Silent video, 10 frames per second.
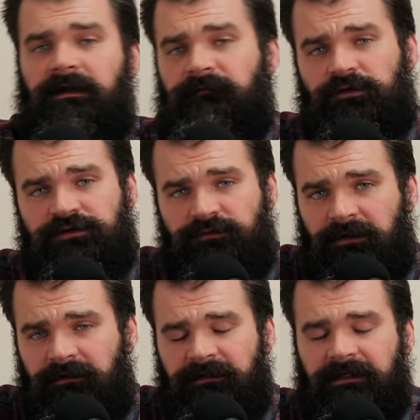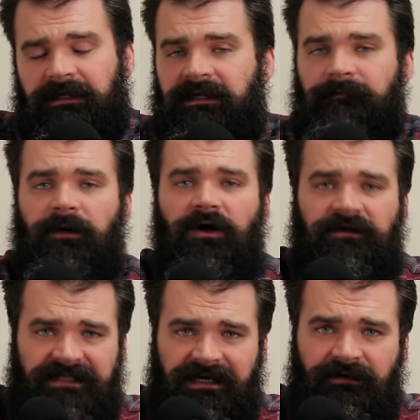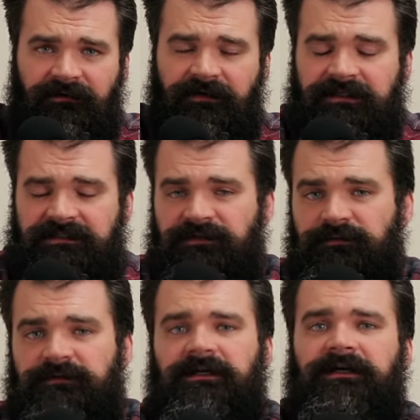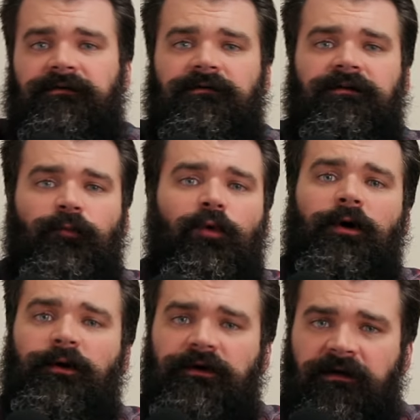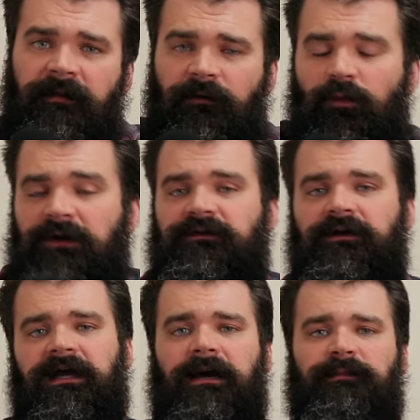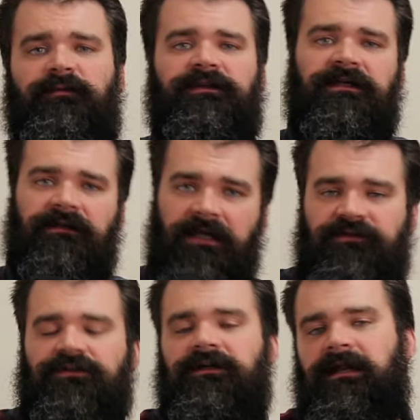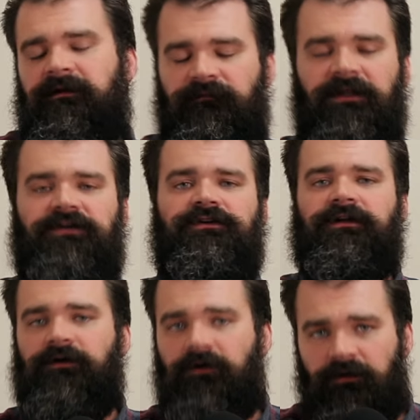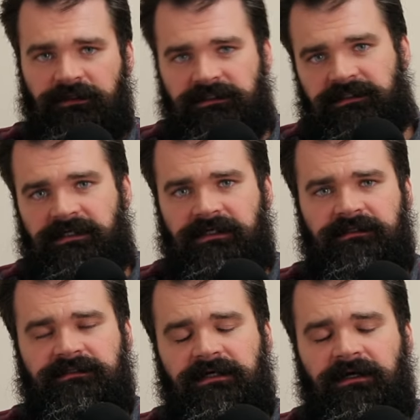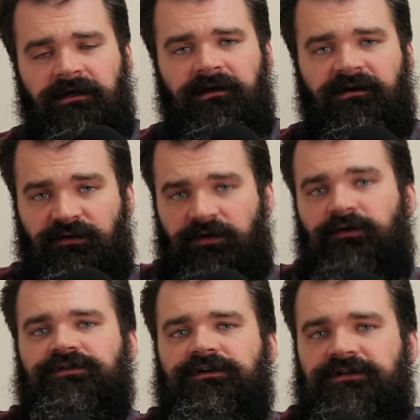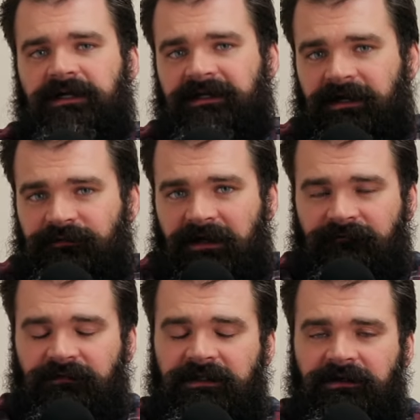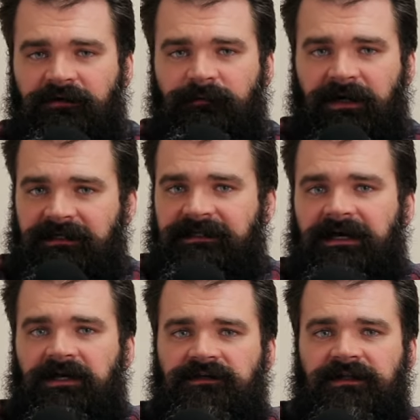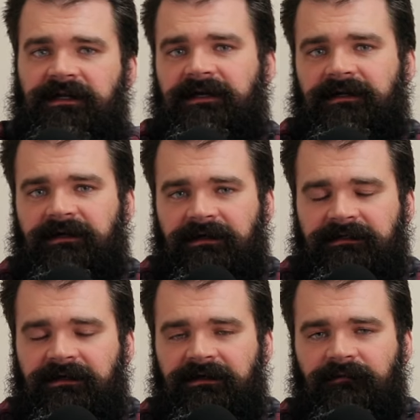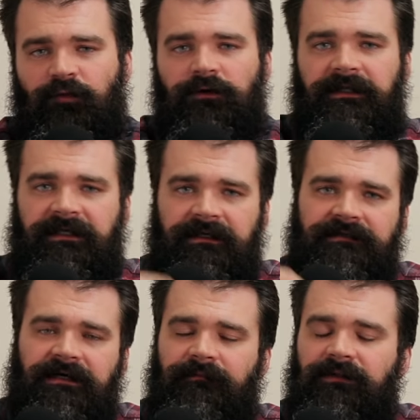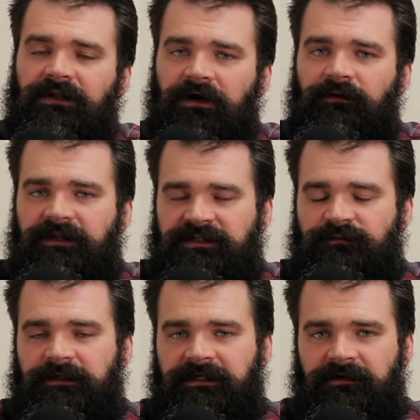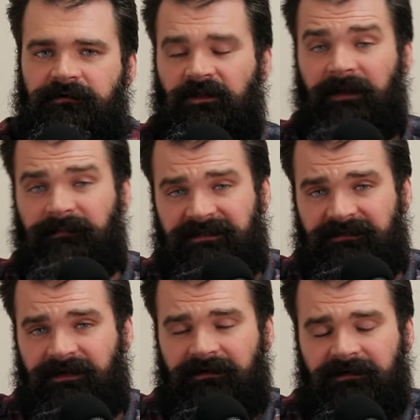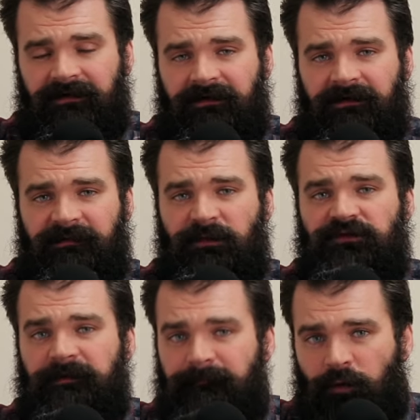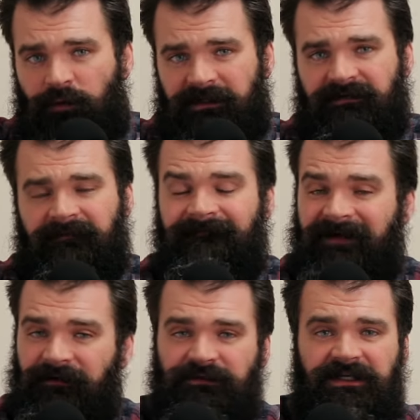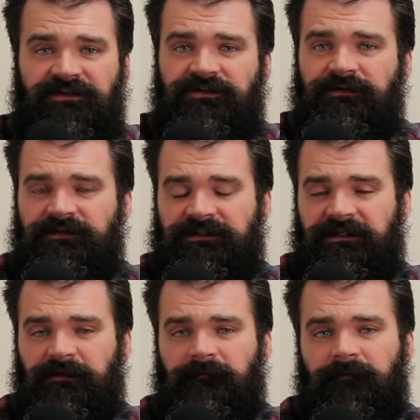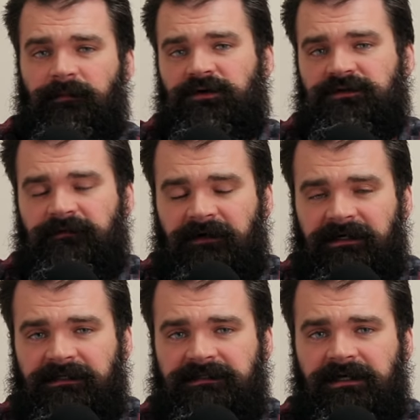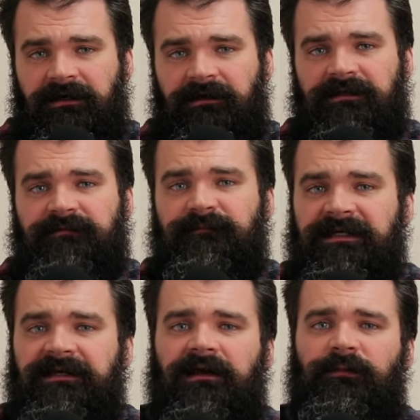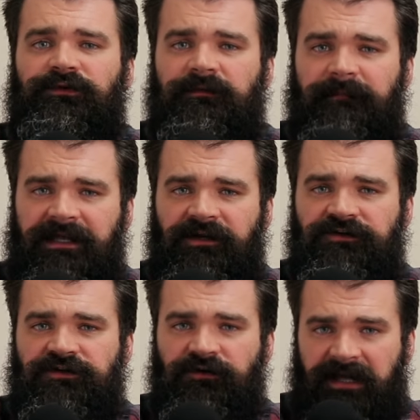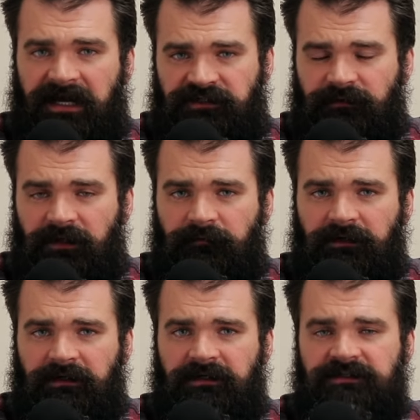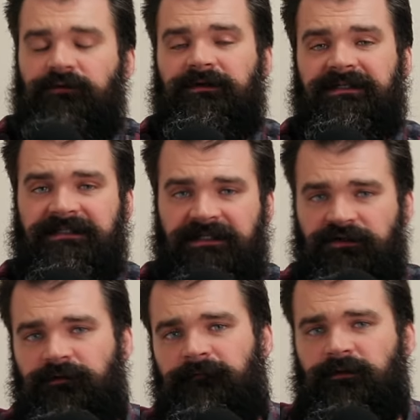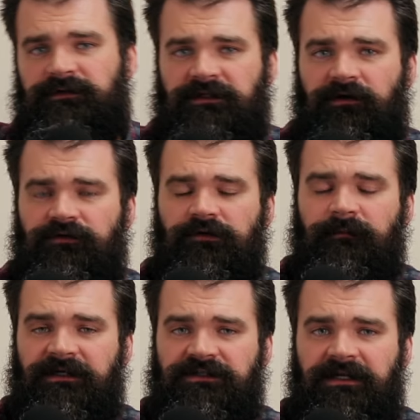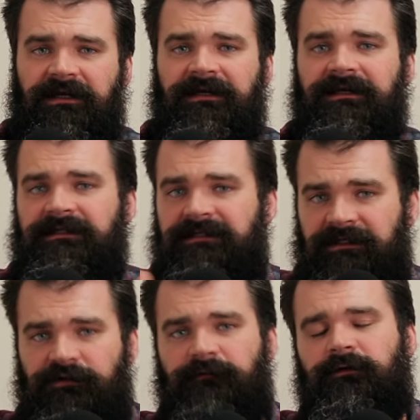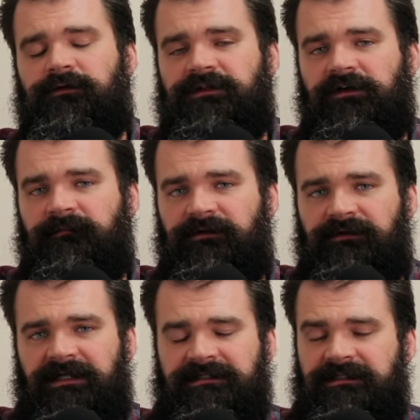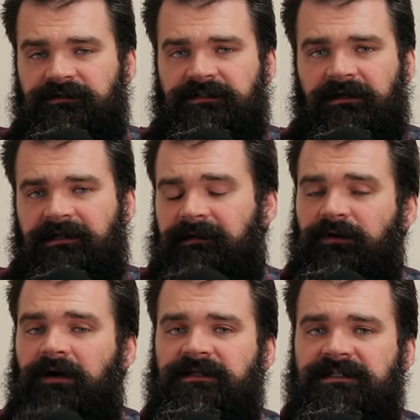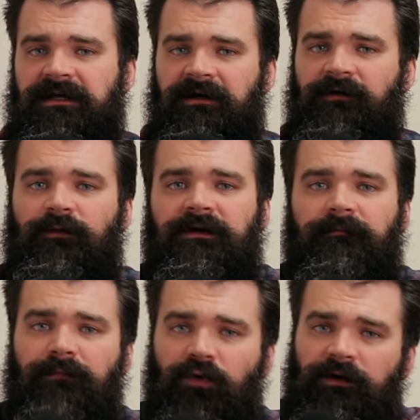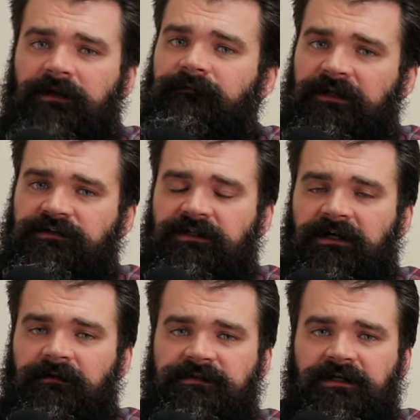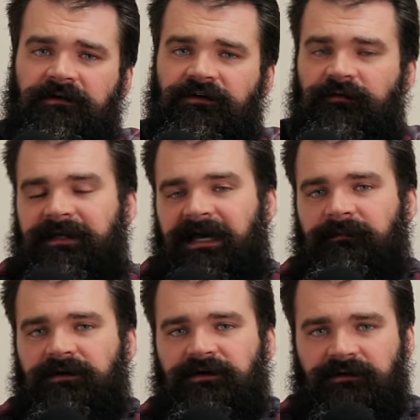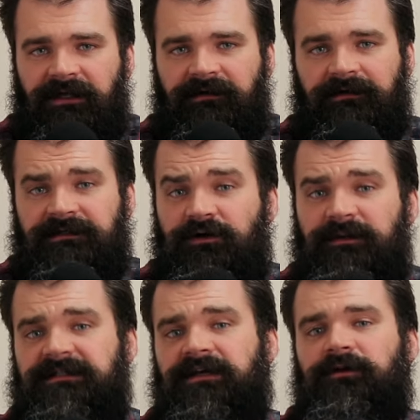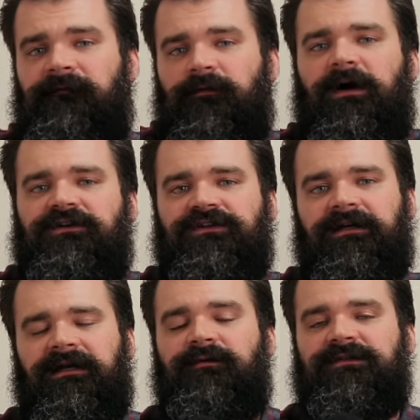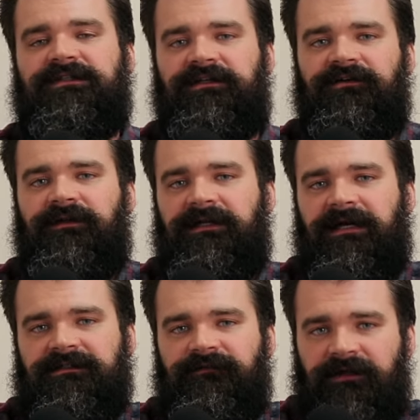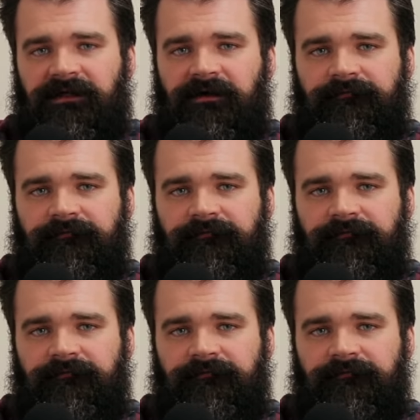And if you're struggling and getting bogged down in this news cycle and worrying about what's going to happen with the election and inflation and all these things, I would encourage you to check out that video podcast that Hannah and I did, and we'll link it down below this one here. That being said, the most important foundational skill for personal finance is being able to manage your cash flow. So continue focusing on your budget, continue focusing on building that skill set, and I promise when more inflation comes, you'll be happy you did. As always, thank you for watching, and I will see you in the next video.